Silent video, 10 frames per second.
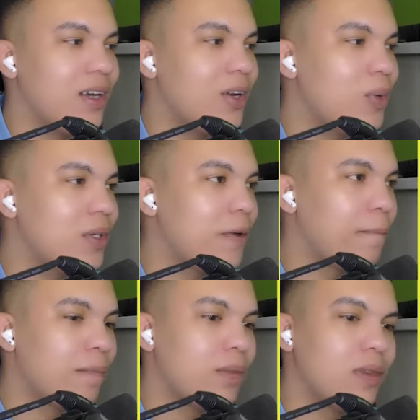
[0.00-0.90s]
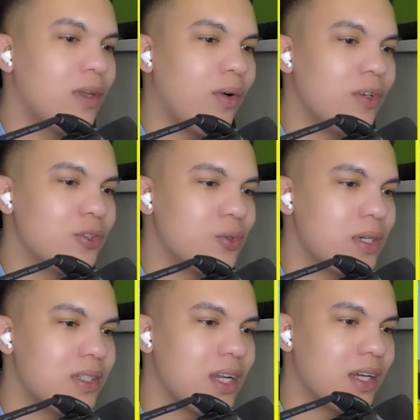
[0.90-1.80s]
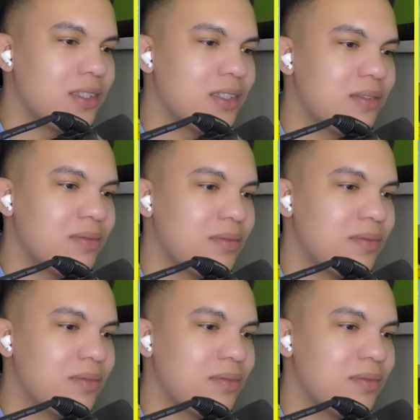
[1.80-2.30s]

You know what? I want to race next.